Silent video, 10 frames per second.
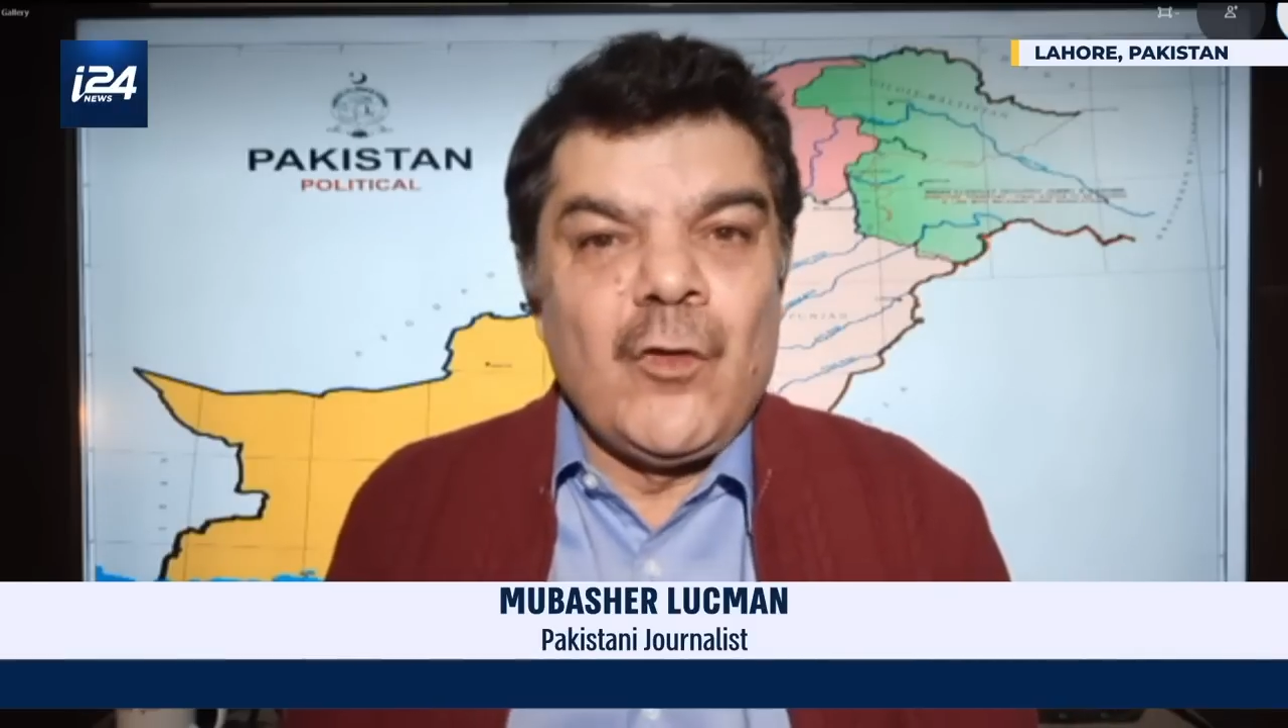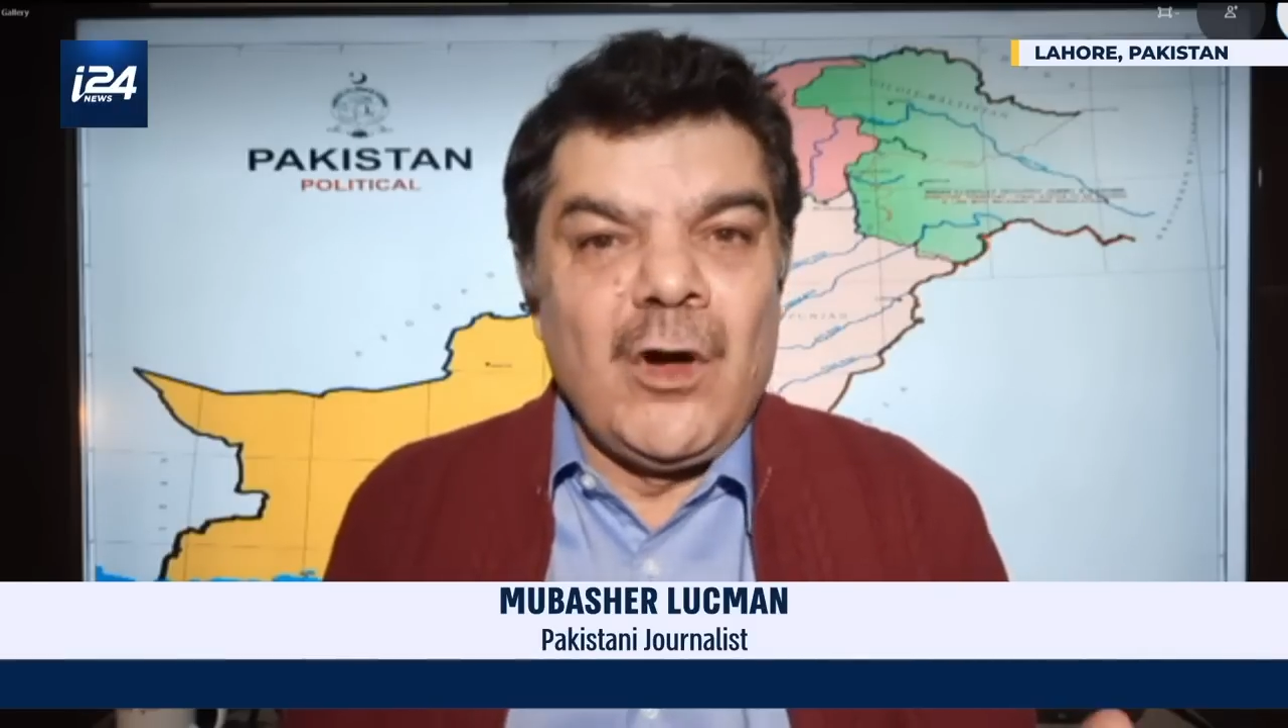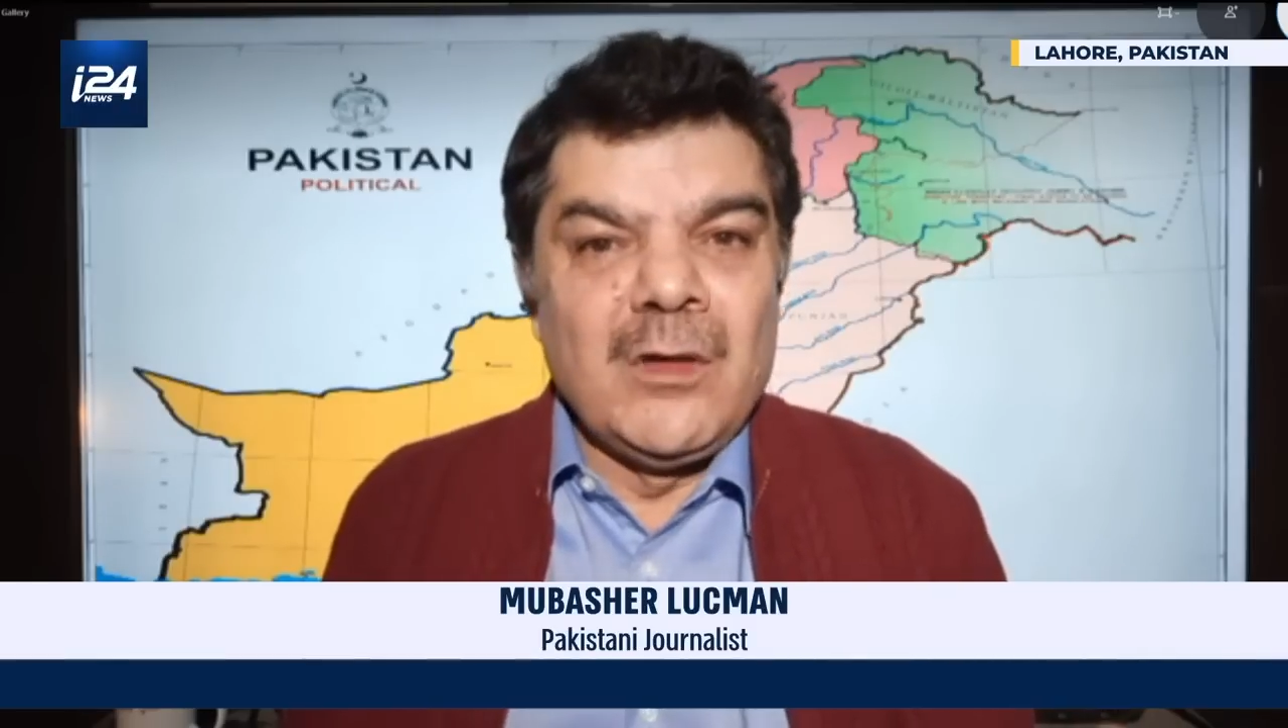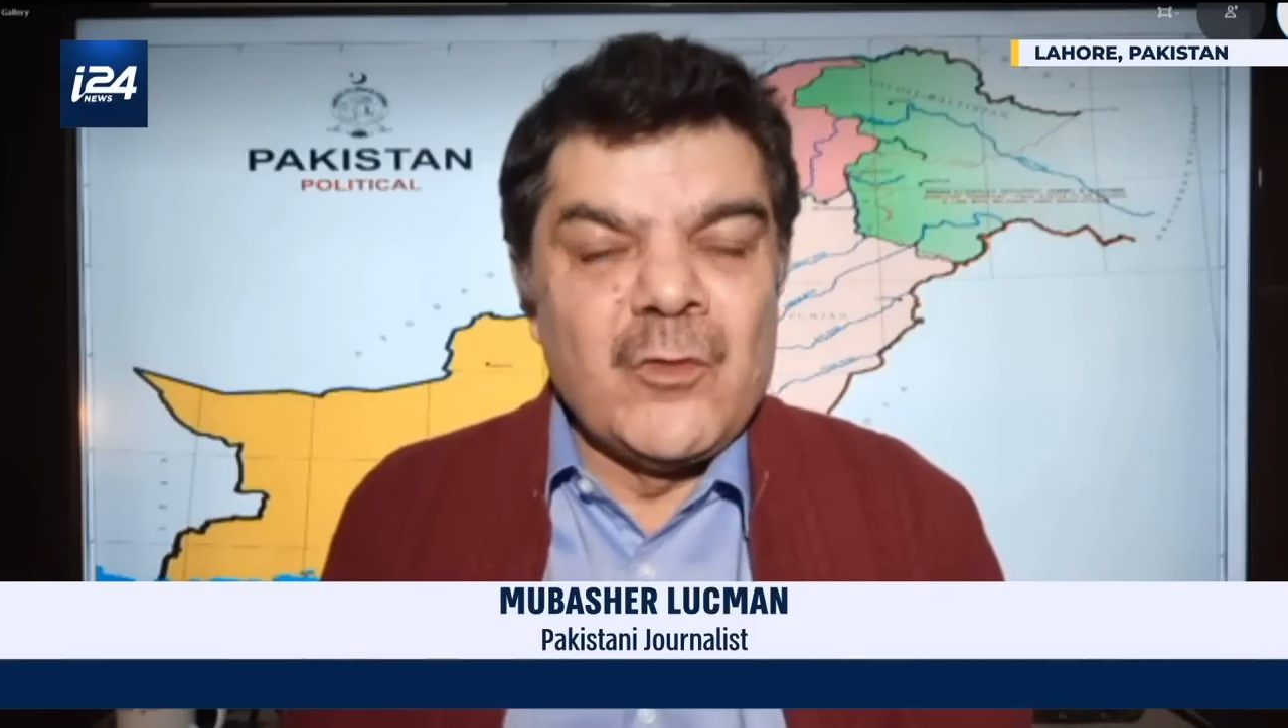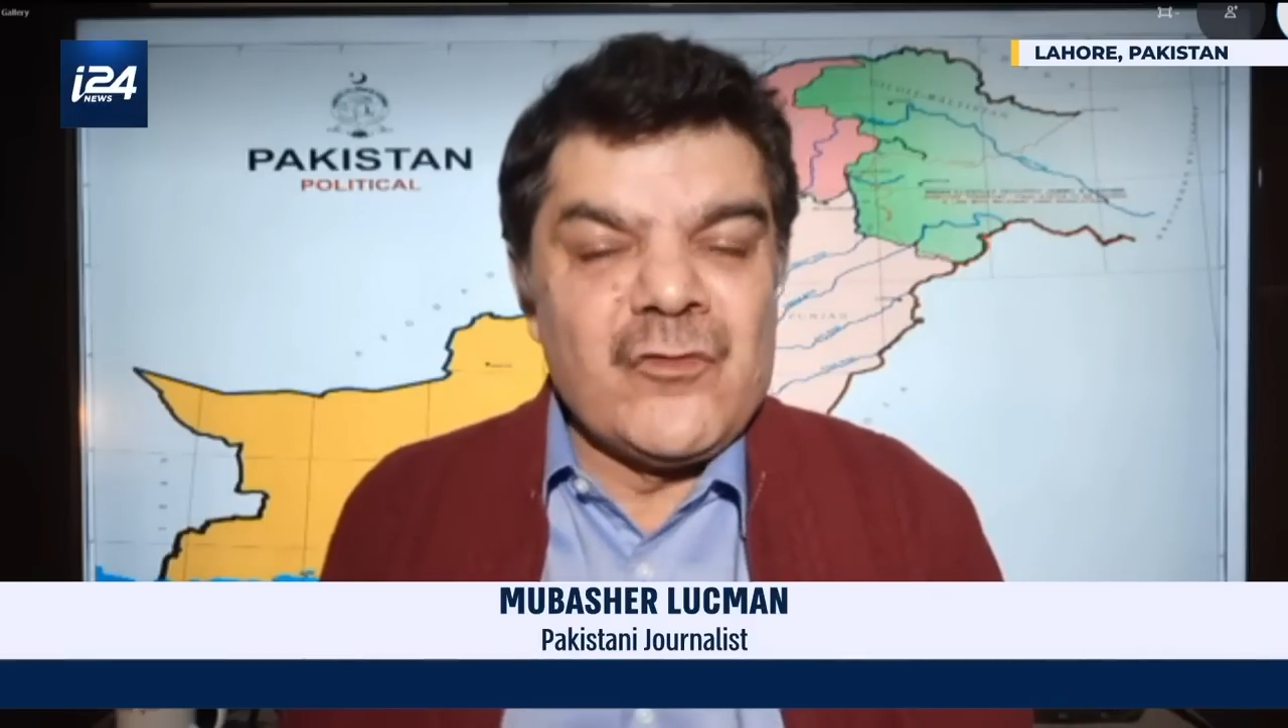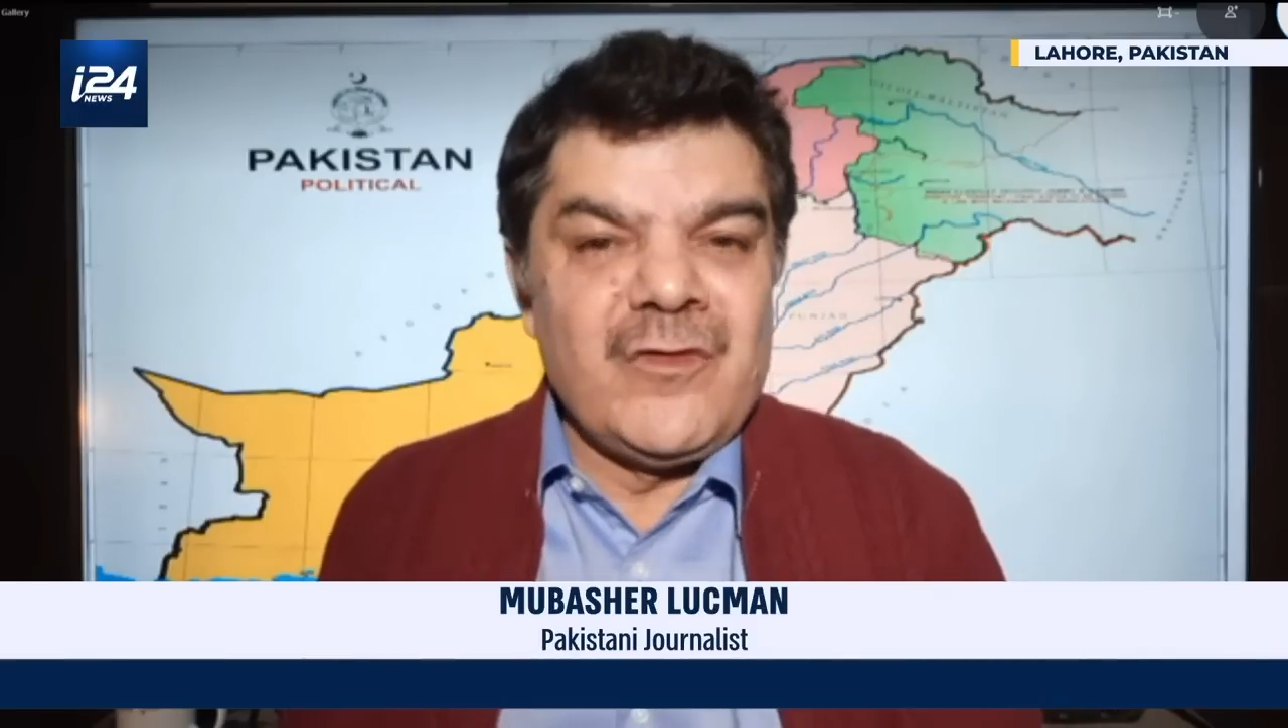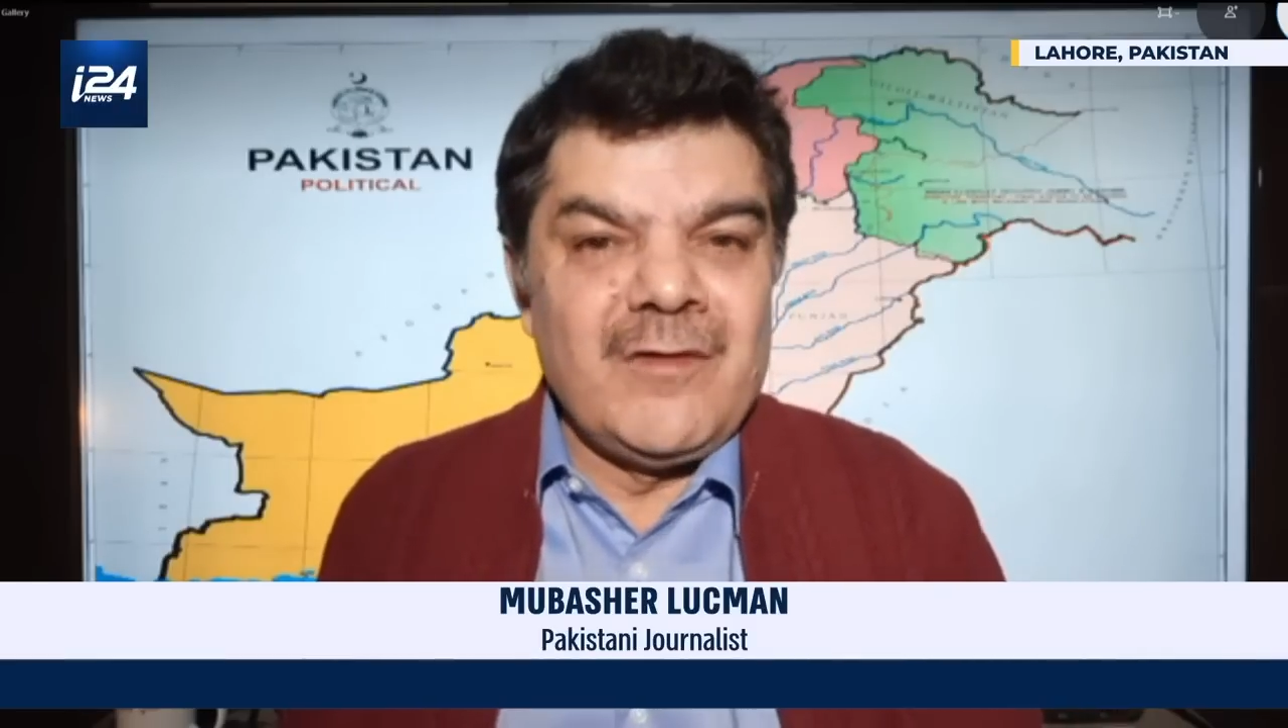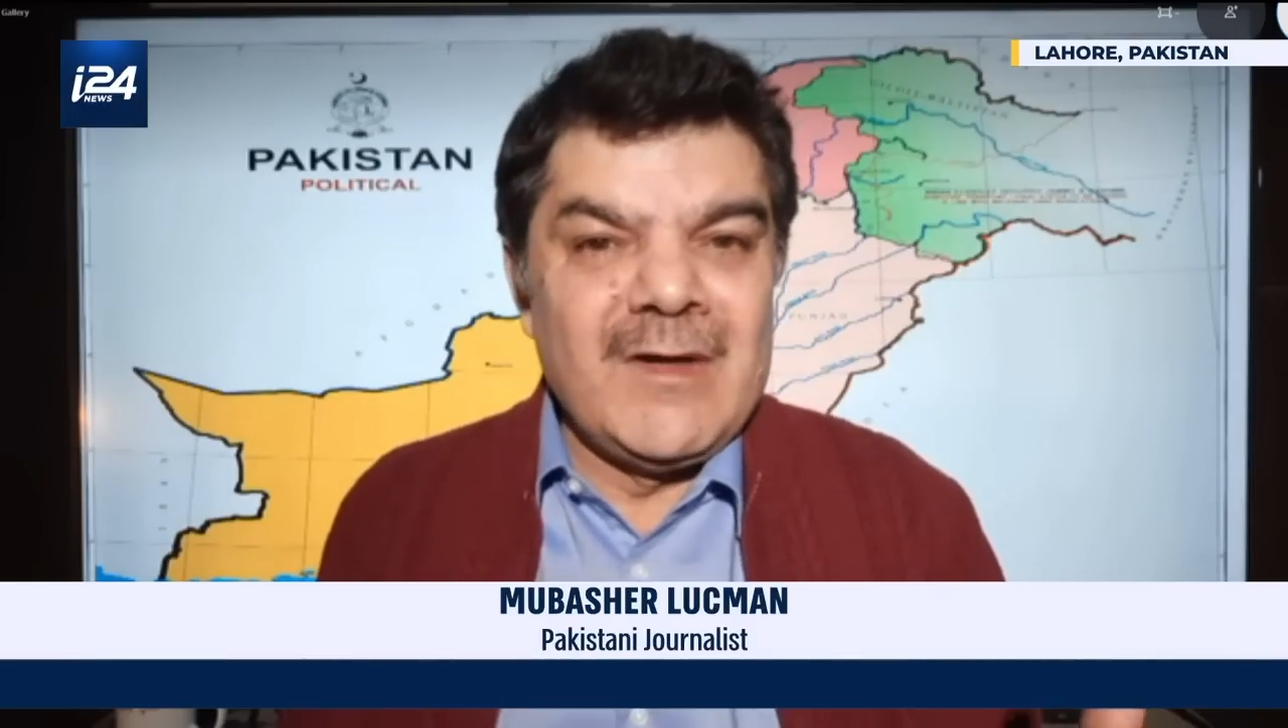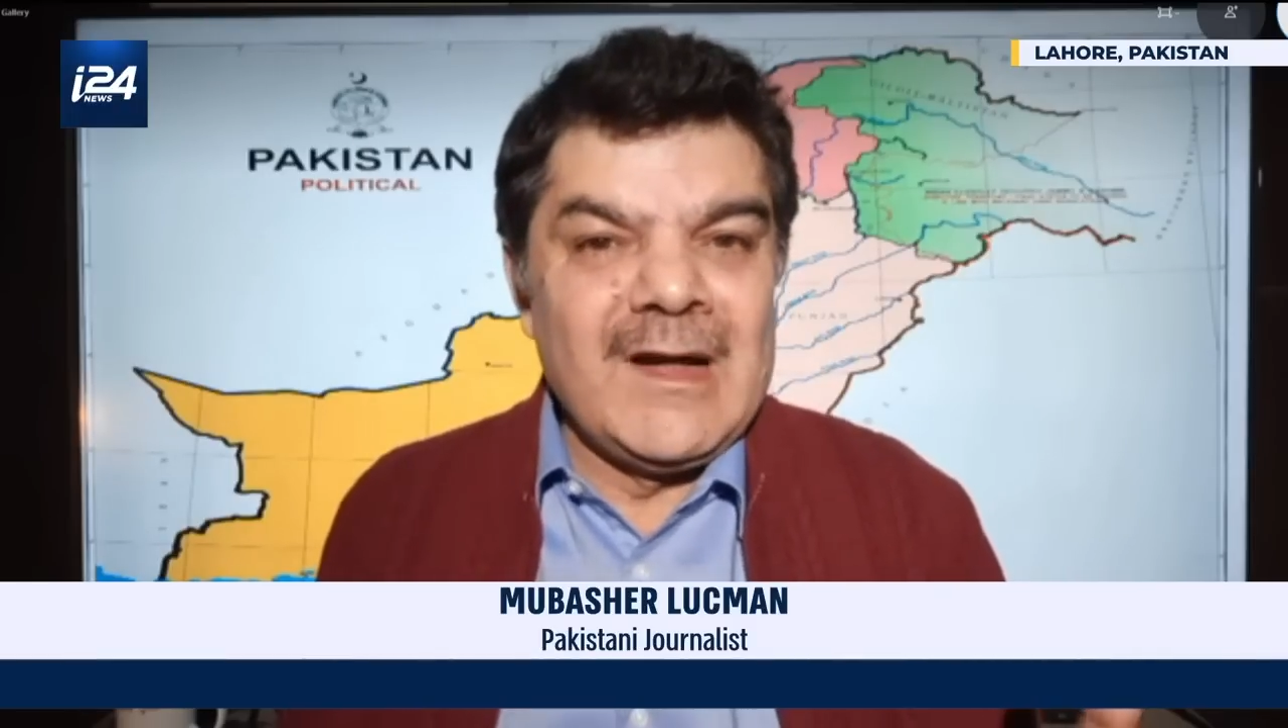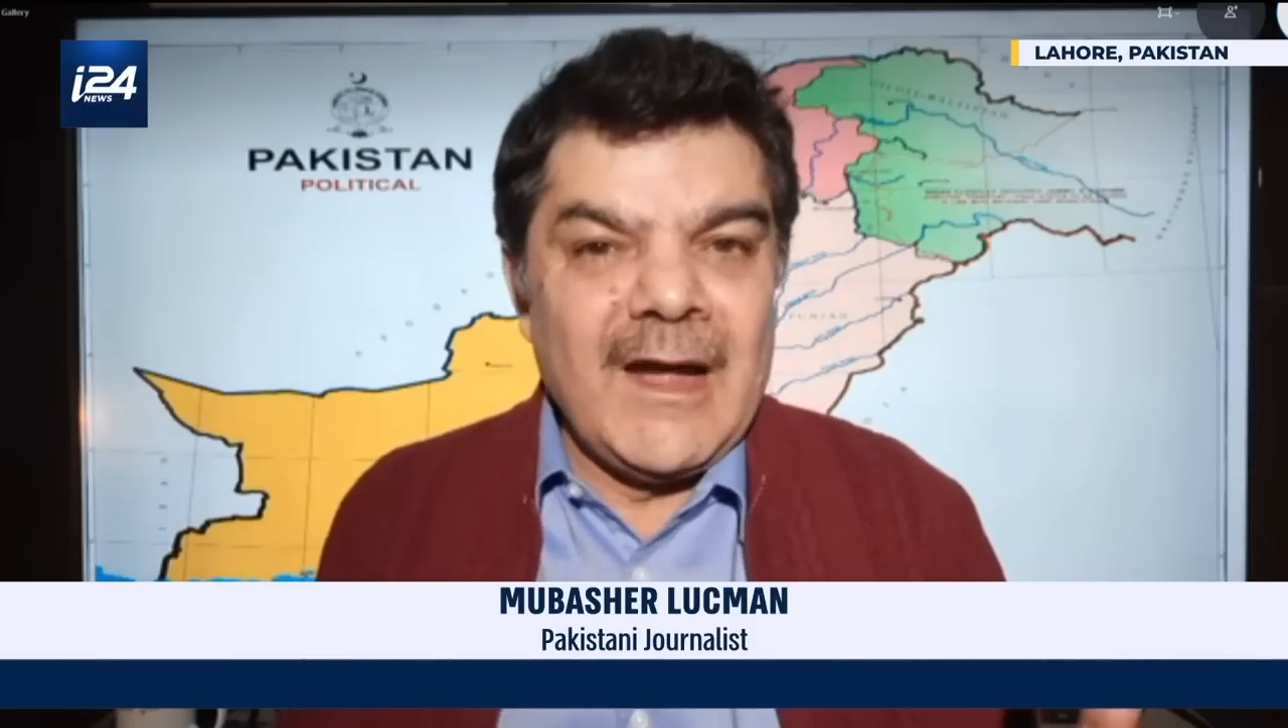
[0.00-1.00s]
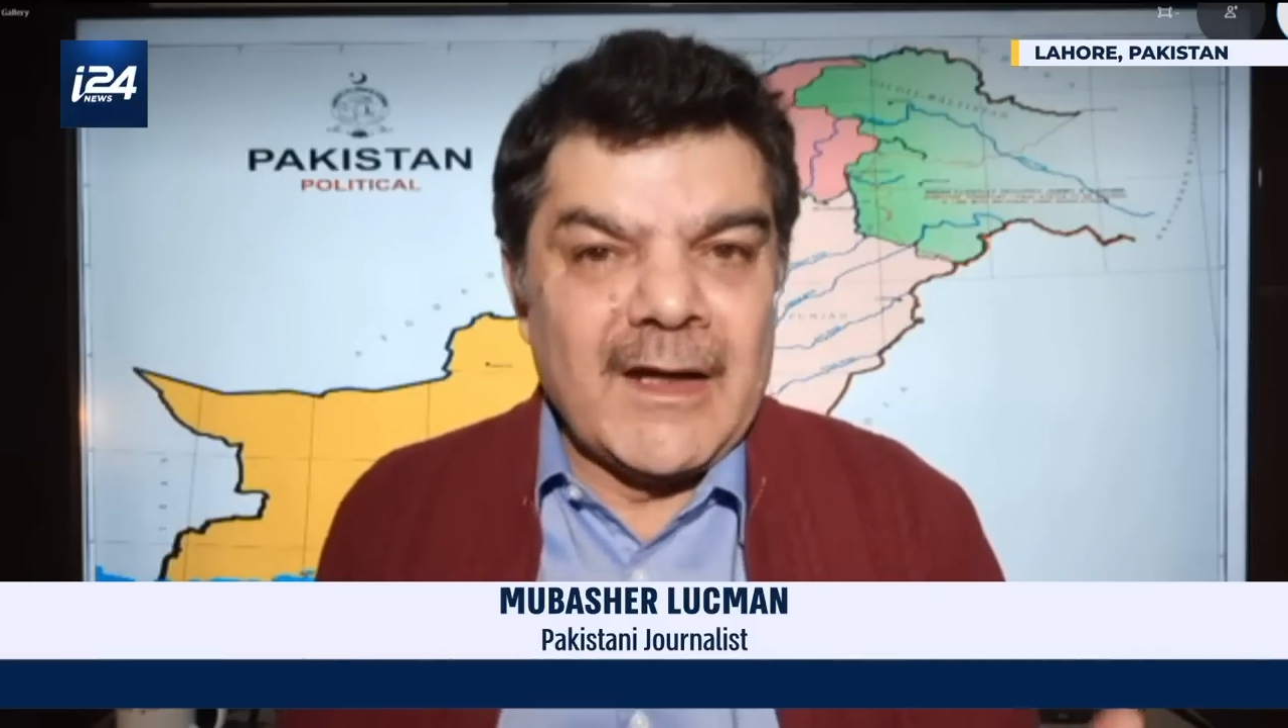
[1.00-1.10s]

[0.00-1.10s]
for almost 7